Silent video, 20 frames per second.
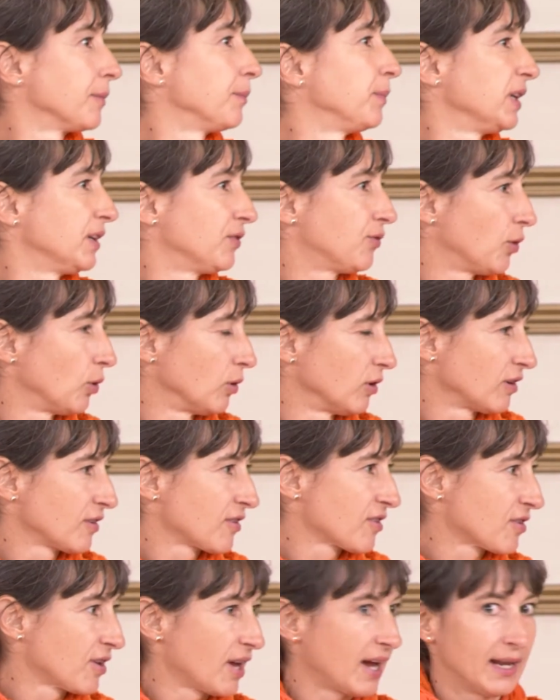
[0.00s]

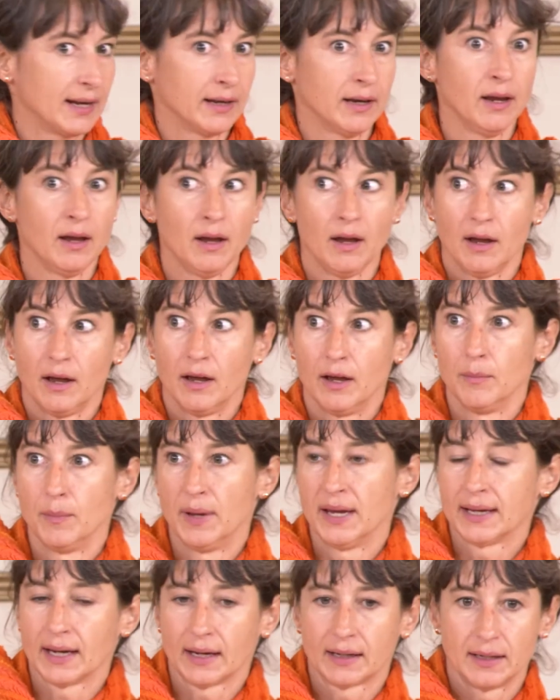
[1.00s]
pitfalls and
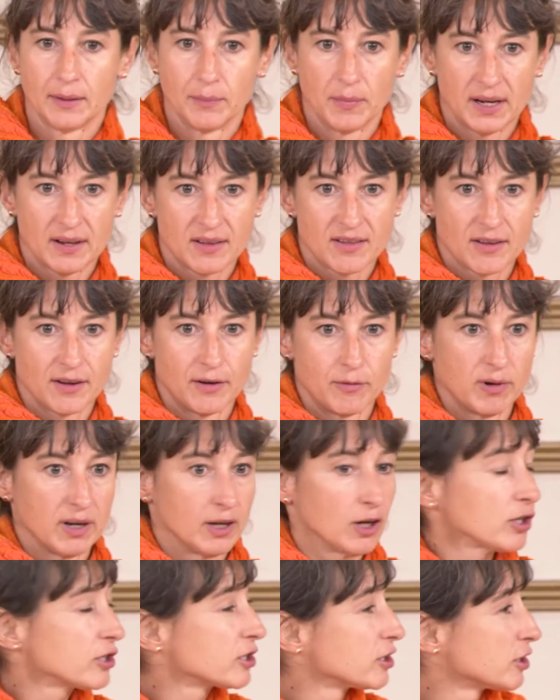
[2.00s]
make academics
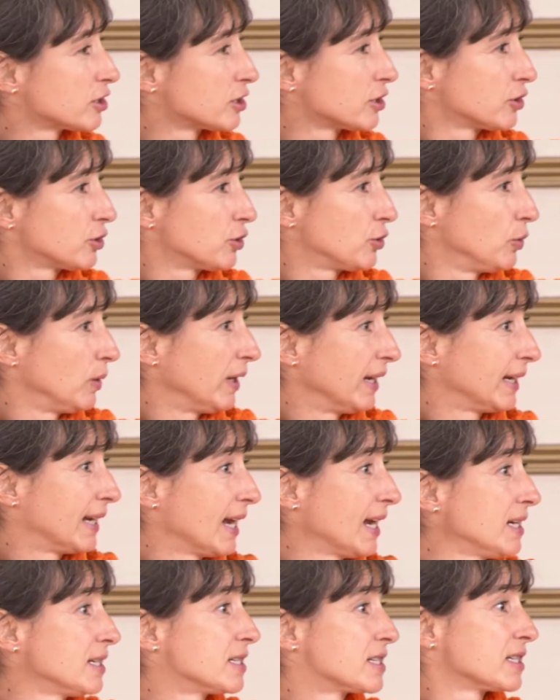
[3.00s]
reluctant to
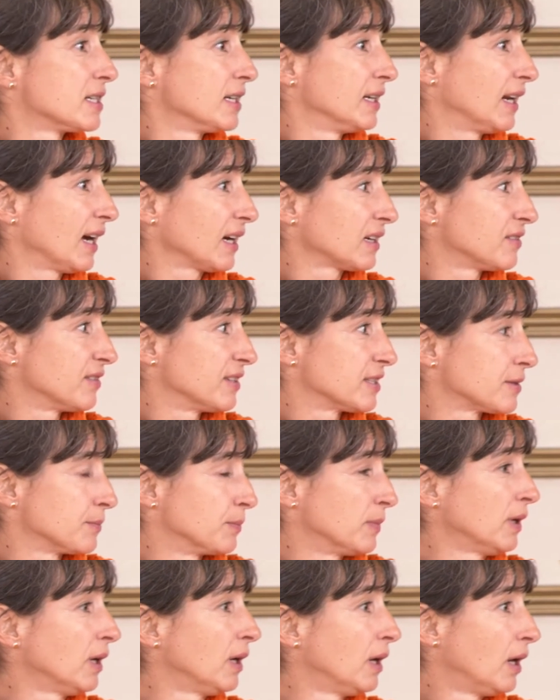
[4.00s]
engage in
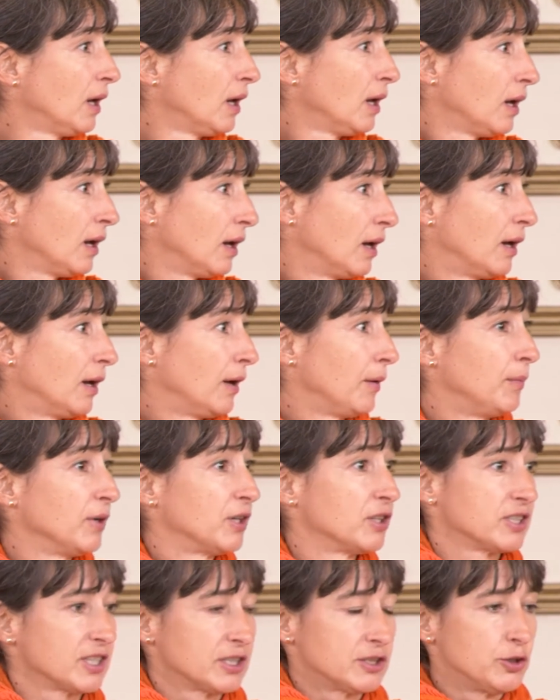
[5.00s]
activism.
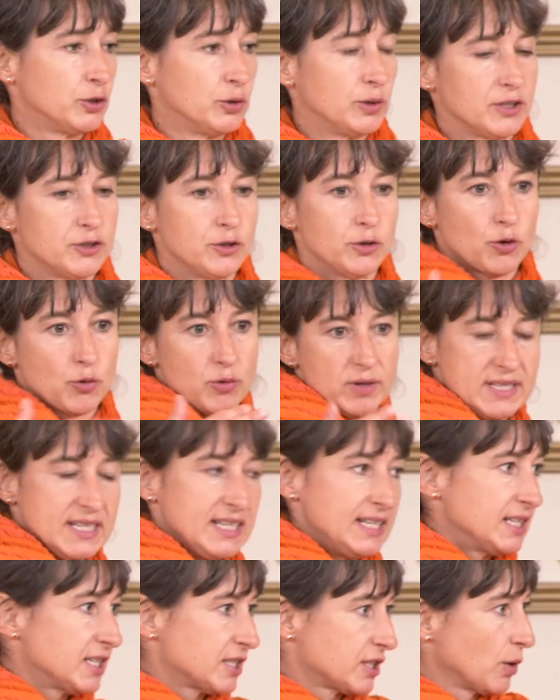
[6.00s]
Because as soon as you
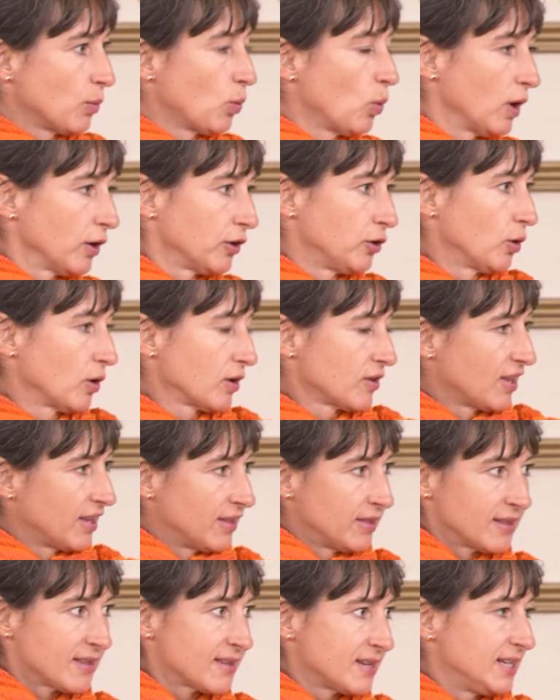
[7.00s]
critique someone, you are
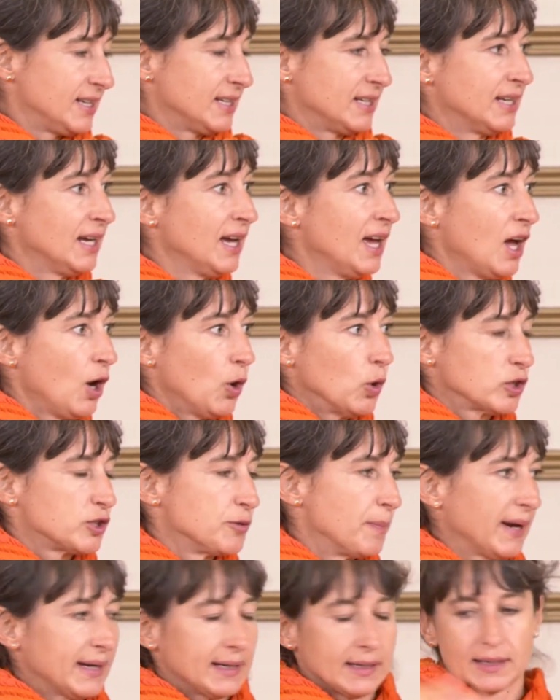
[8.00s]
then seen
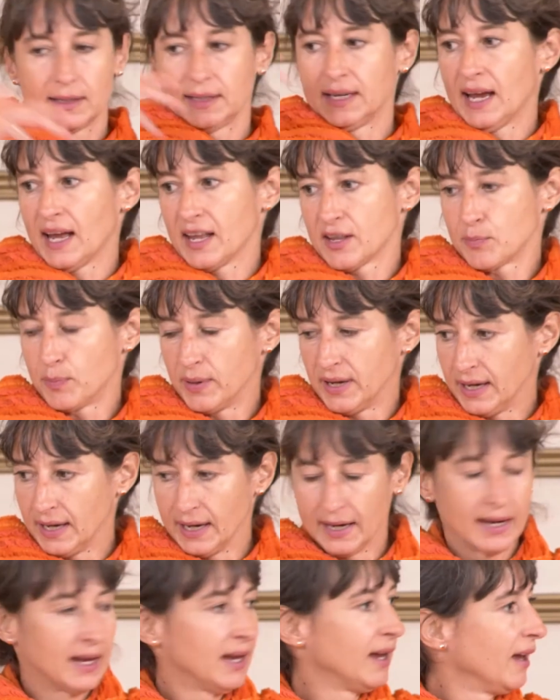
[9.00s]
automatically as
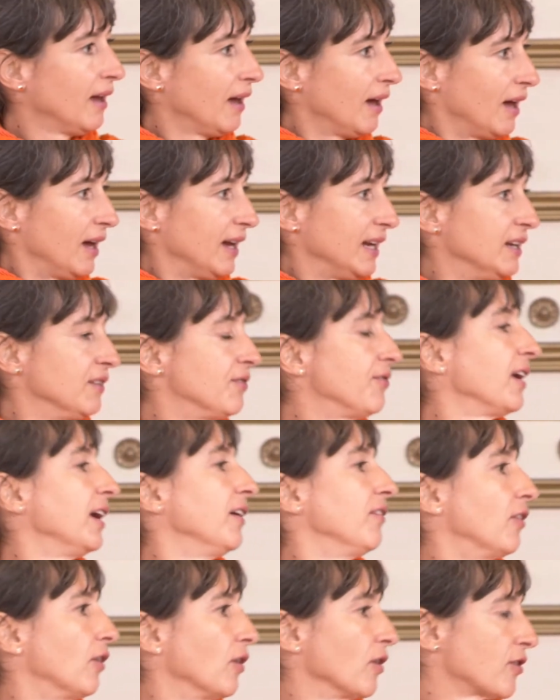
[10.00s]
being in
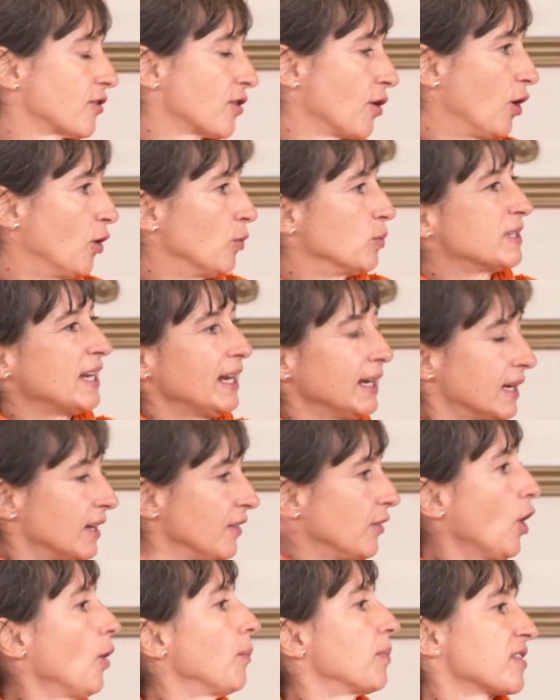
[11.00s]
favor of taking
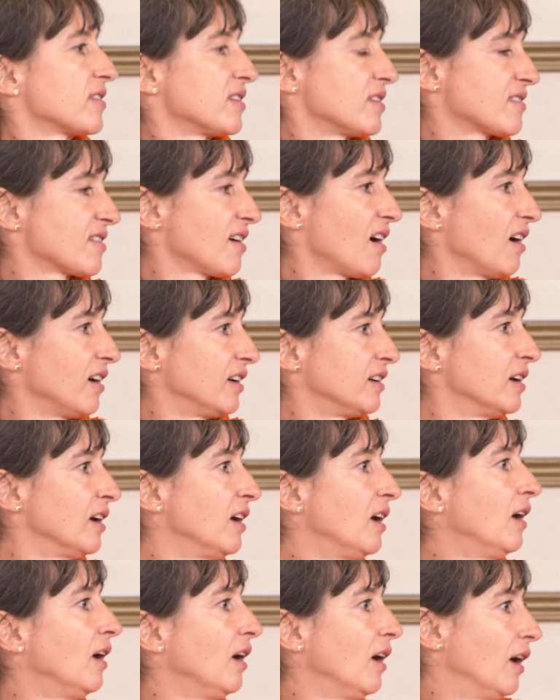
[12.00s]
the opposite side,
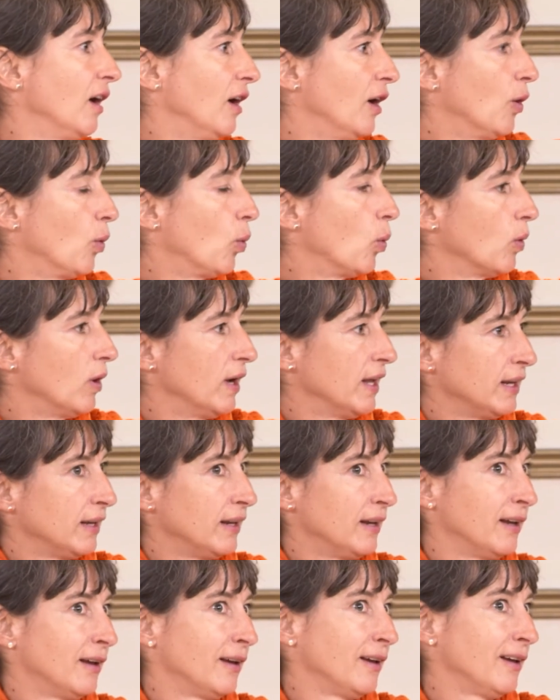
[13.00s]
when